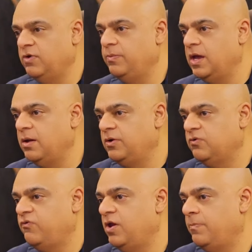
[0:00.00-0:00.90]
will be able
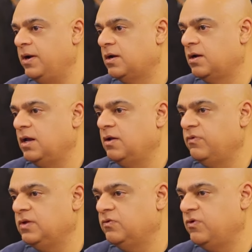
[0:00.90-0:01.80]
to flip it in
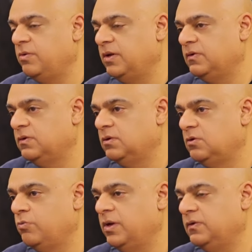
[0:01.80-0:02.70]
within three months,
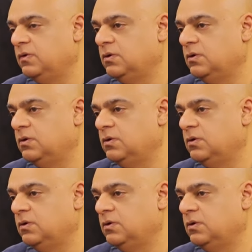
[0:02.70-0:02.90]
two months?